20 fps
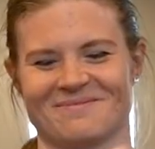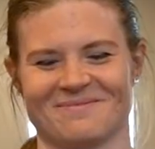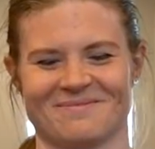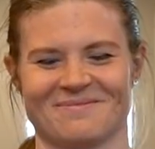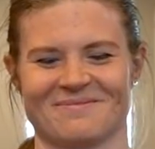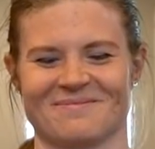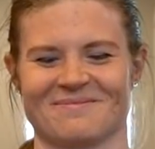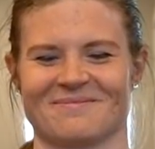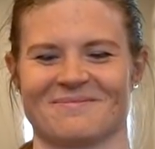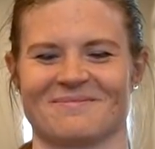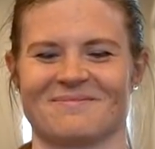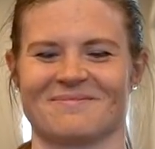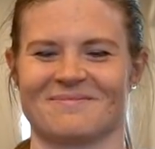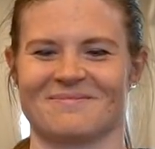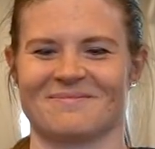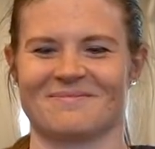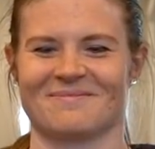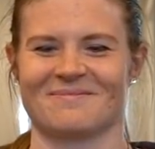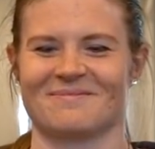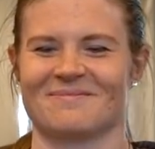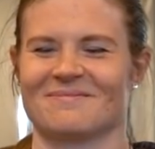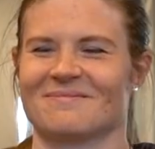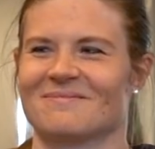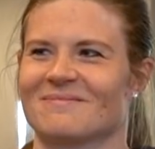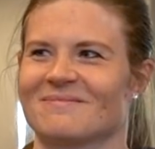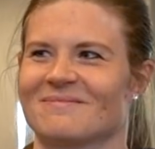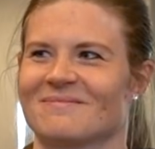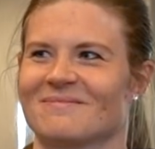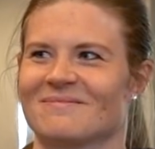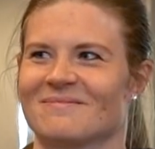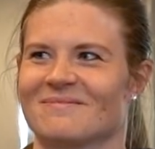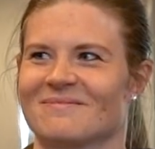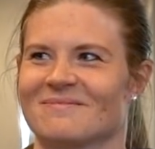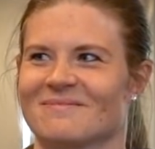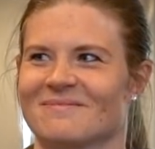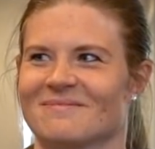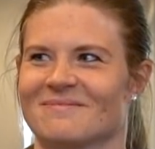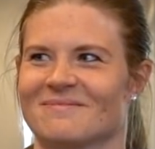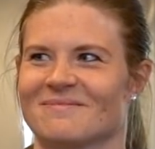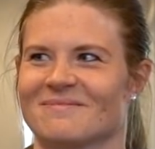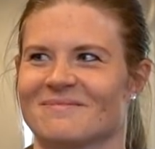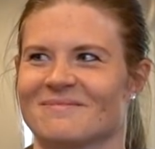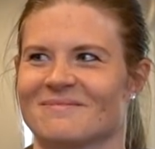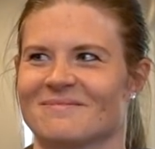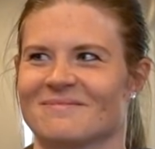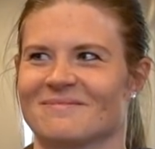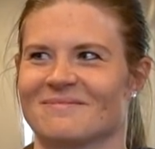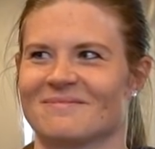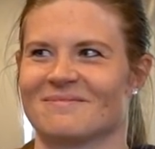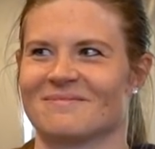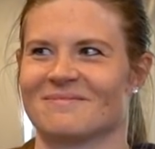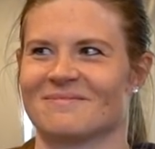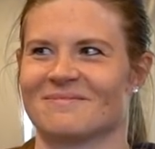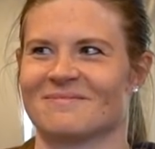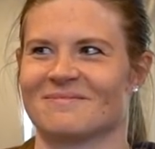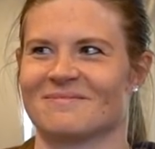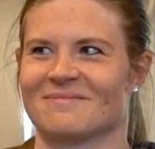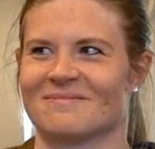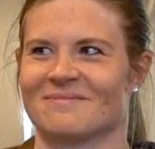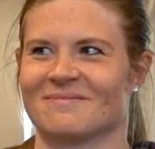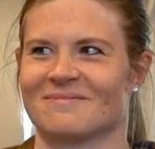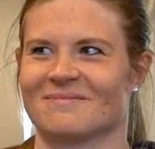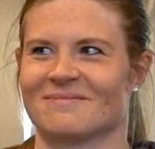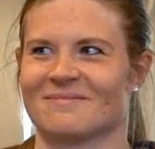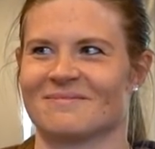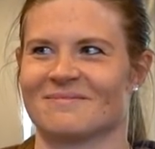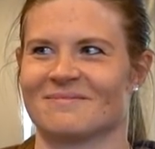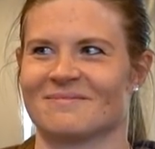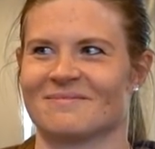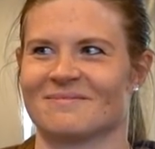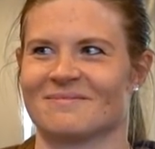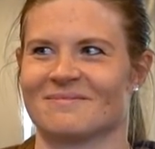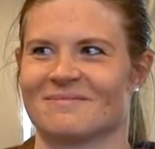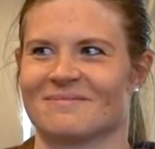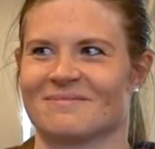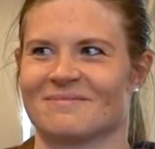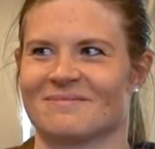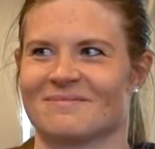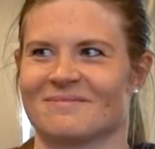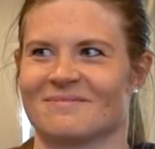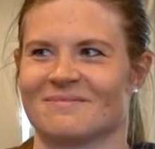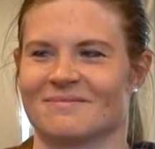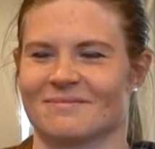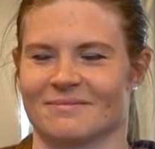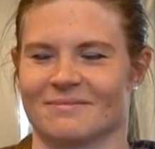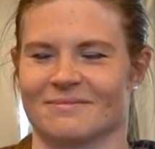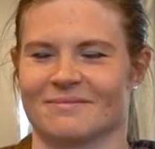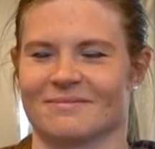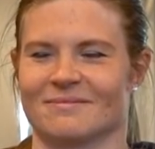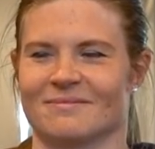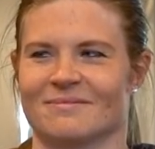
(not speaking)